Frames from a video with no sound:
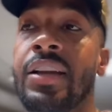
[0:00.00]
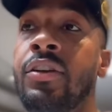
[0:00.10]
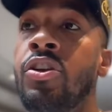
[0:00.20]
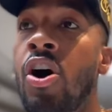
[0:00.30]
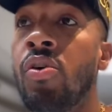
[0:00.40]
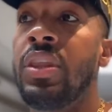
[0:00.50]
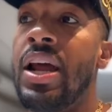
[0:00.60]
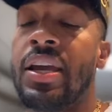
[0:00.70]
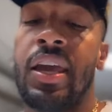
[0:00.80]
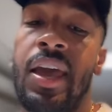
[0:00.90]
that I know
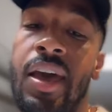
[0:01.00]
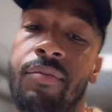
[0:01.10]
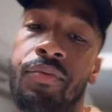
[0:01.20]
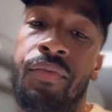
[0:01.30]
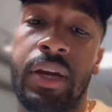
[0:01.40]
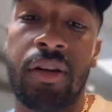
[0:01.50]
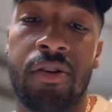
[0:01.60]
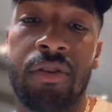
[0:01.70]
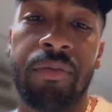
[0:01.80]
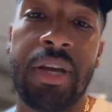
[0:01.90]
that I can't have
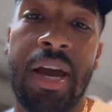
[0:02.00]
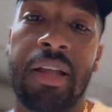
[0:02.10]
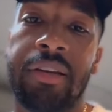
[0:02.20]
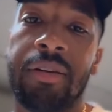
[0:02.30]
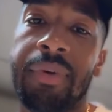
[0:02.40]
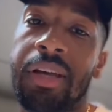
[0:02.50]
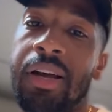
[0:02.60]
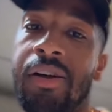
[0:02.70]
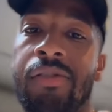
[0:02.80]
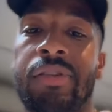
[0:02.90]
effect on in reality.
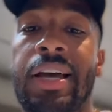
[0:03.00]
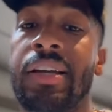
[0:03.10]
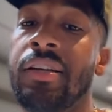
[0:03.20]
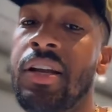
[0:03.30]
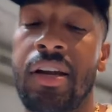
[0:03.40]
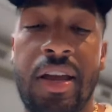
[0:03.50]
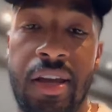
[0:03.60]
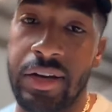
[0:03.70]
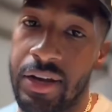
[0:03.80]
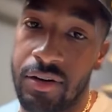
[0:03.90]
Man, I don't like none of
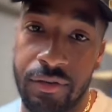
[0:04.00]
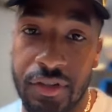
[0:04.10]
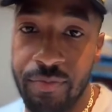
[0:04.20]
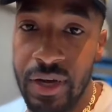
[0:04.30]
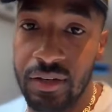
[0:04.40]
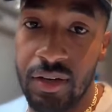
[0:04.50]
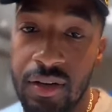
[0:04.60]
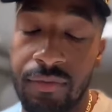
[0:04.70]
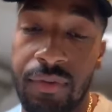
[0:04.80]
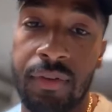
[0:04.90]
that, and I don't respect
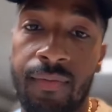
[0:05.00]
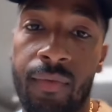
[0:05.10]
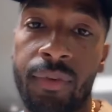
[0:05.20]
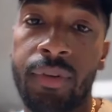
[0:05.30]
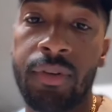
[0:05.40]
none of it.